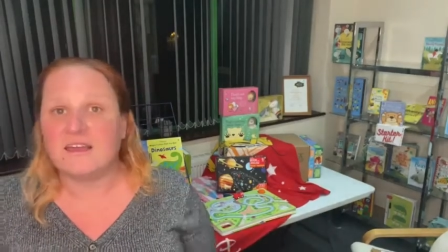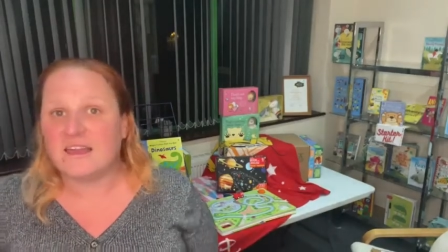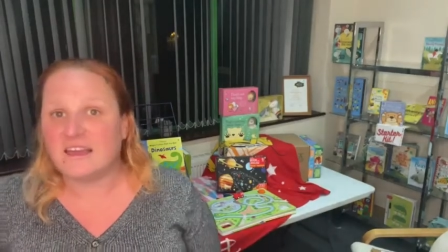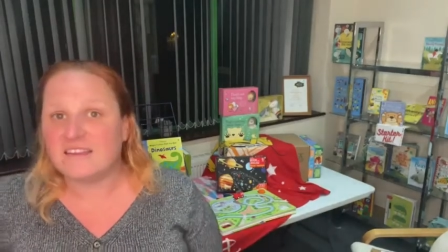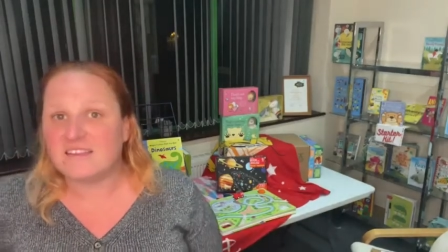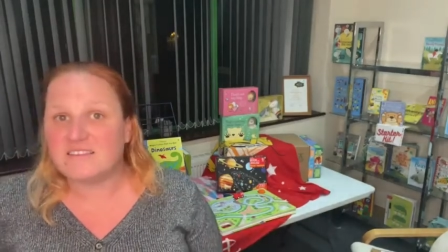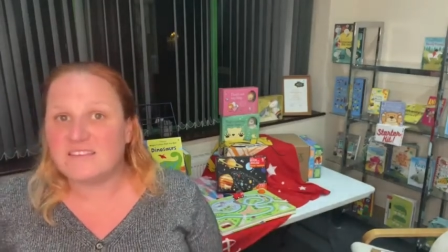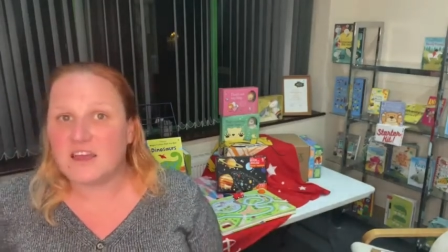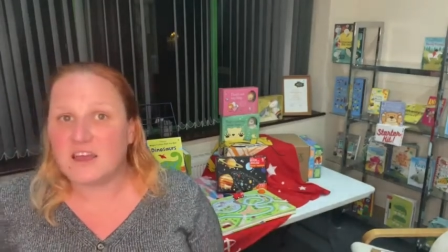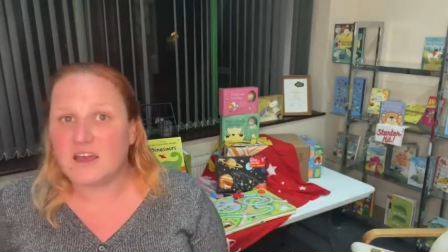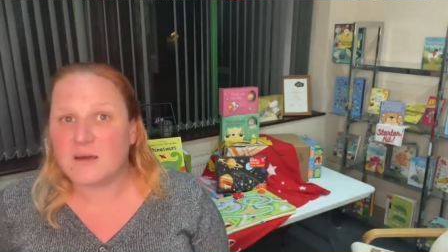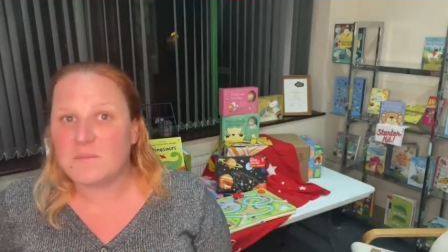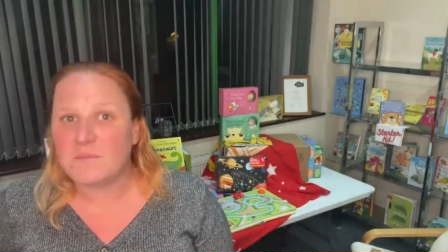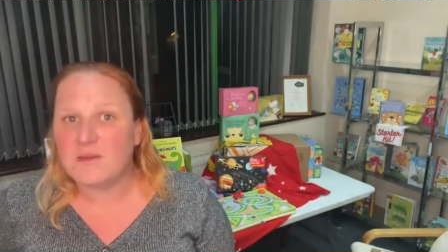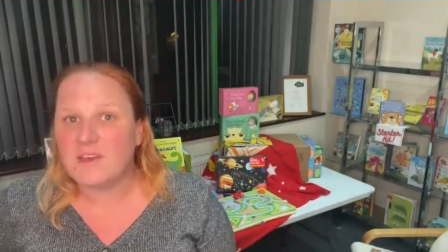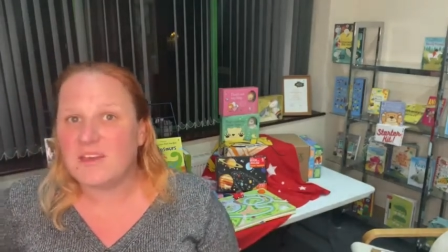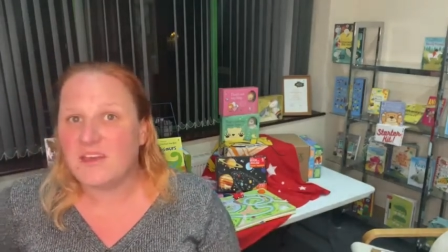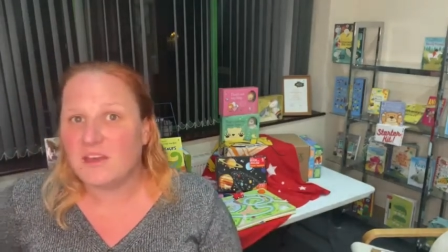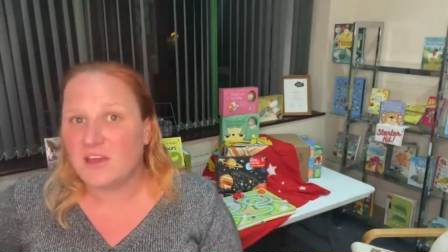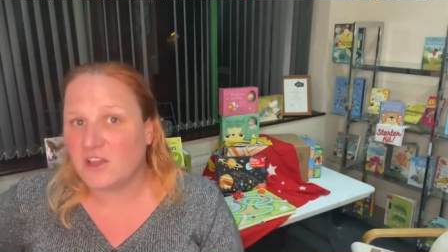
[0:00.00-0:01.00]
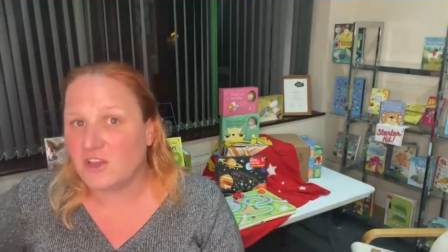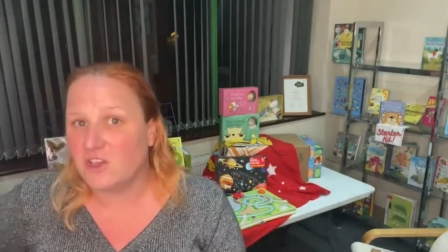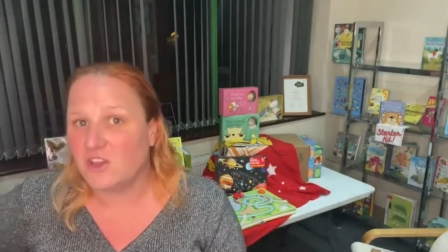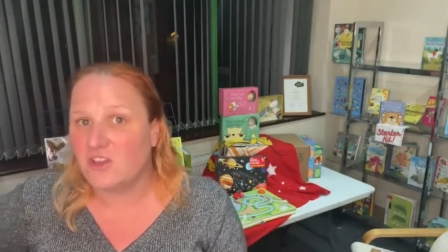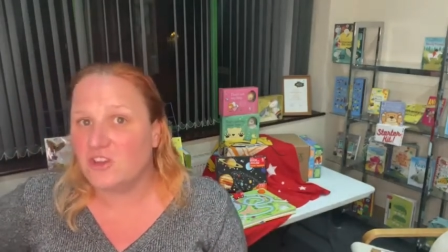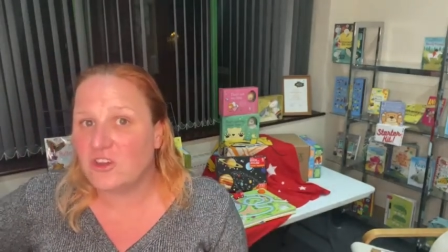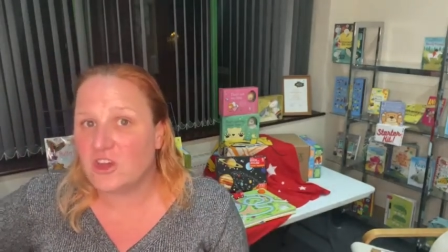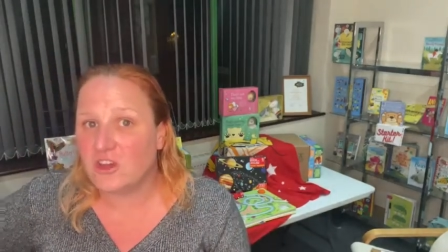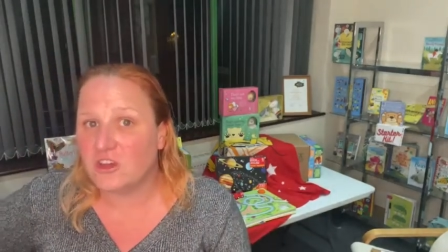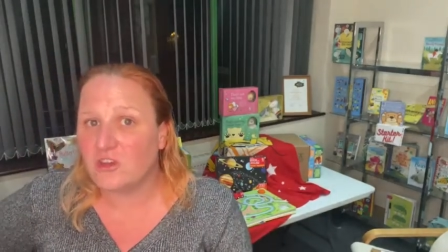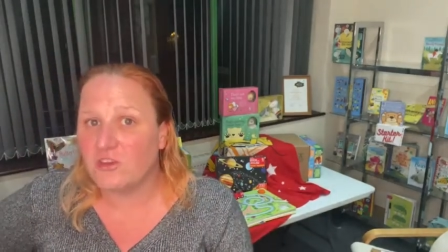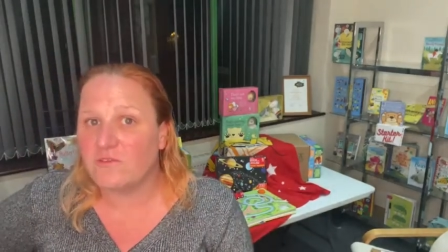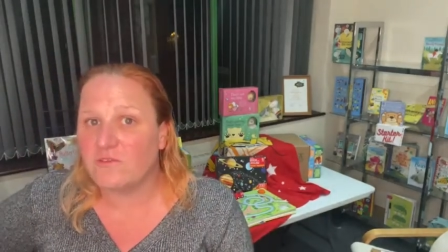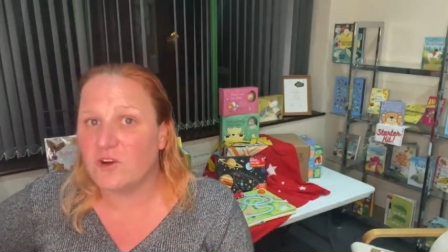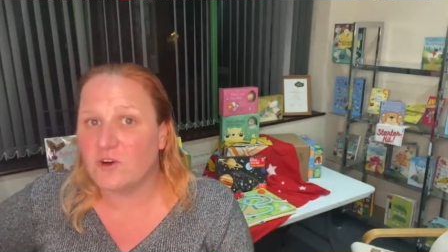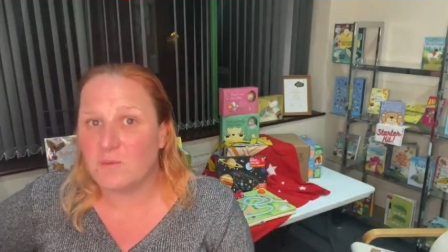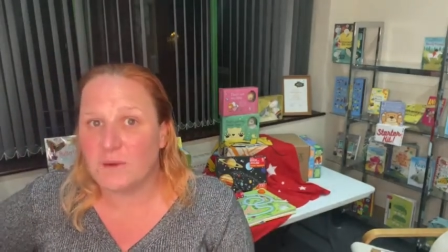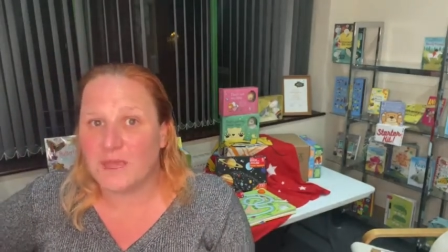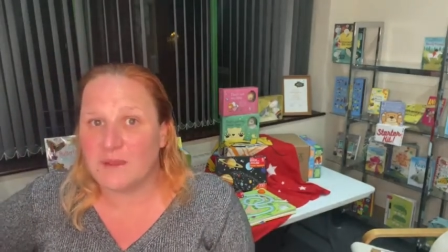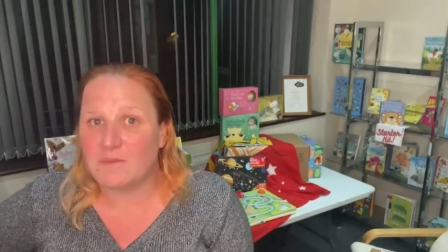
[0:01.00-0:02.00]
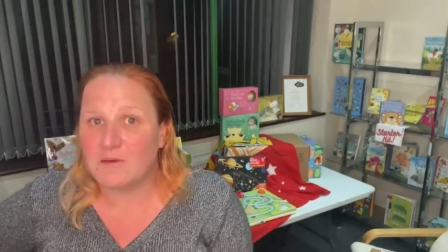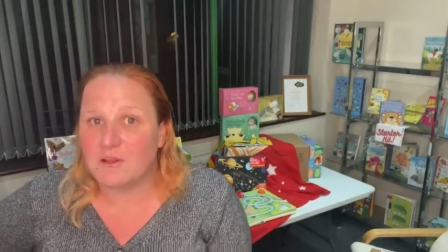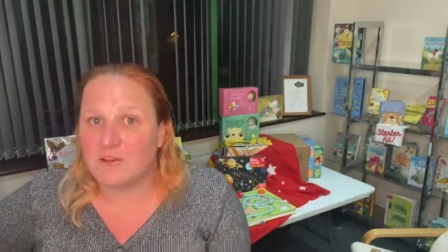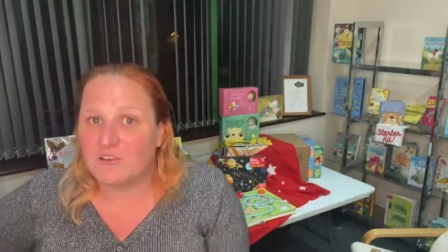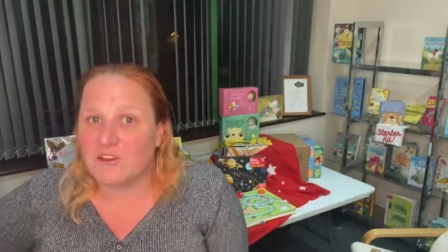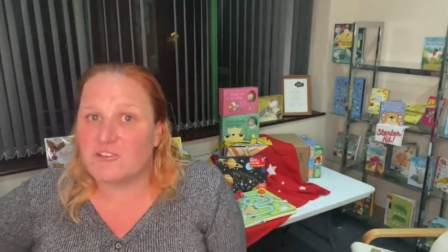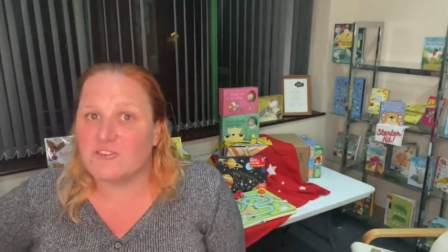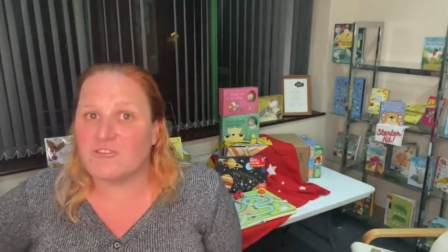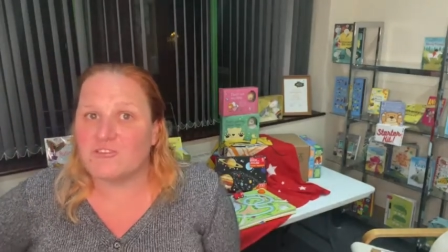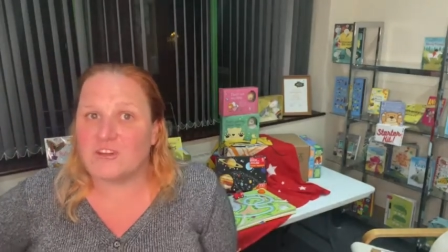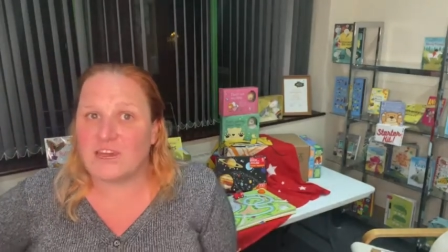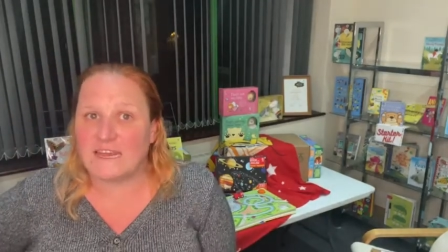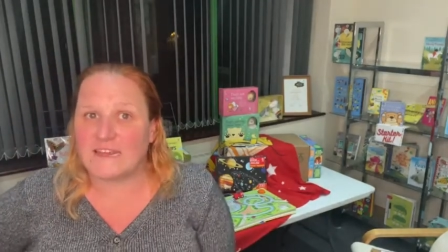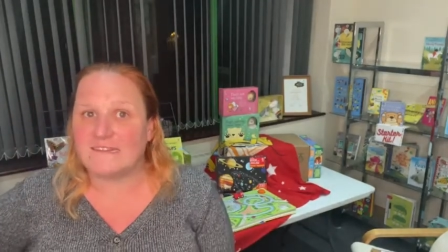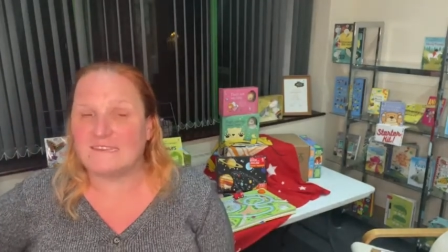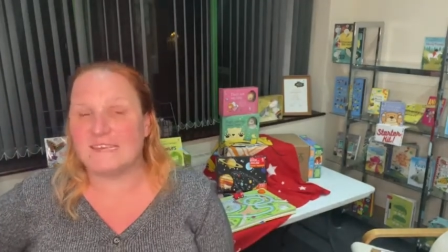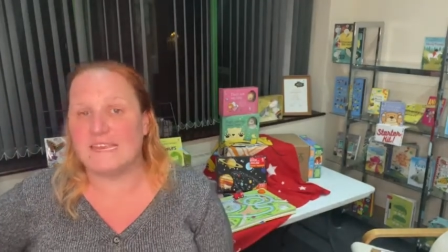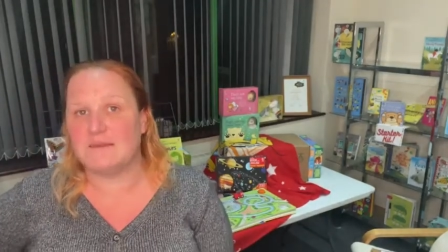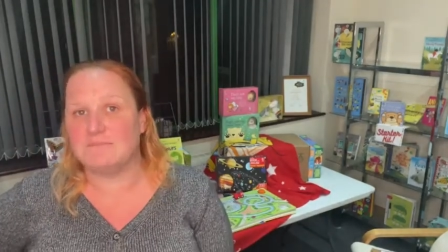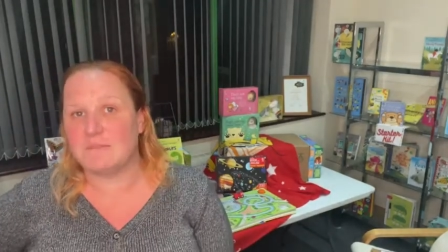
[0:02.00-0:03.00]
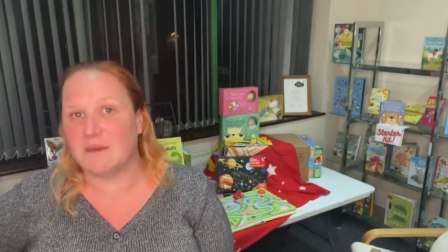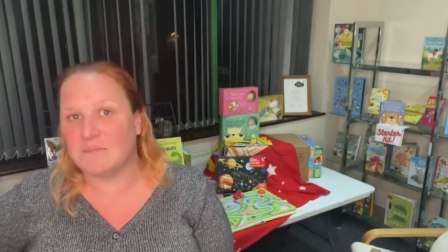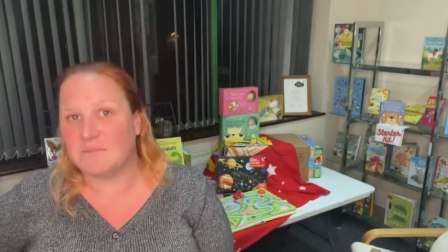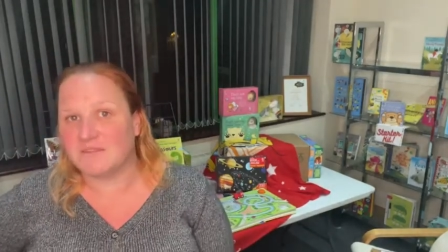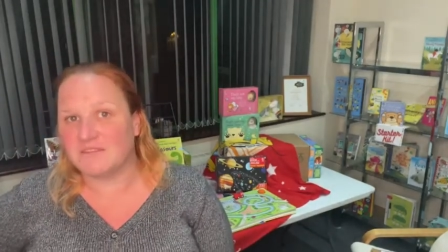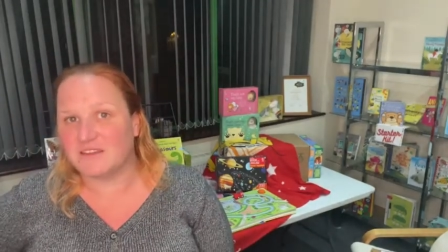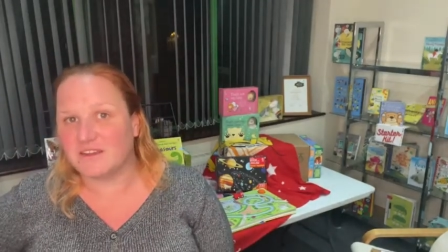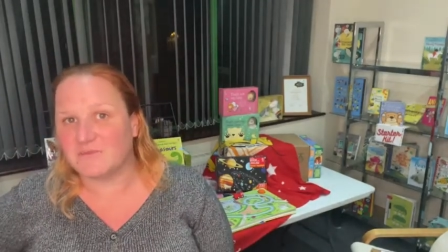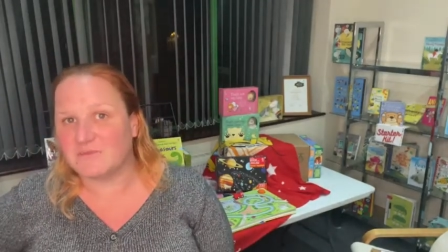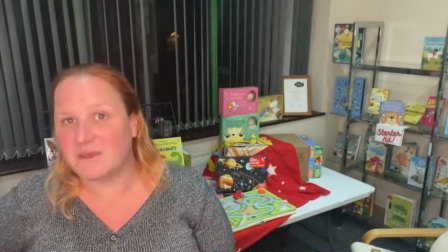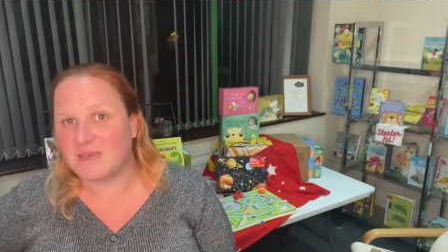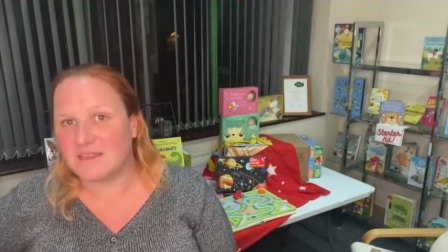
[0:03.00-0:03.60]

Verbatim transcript: And some, you know you've got people who are great team members going to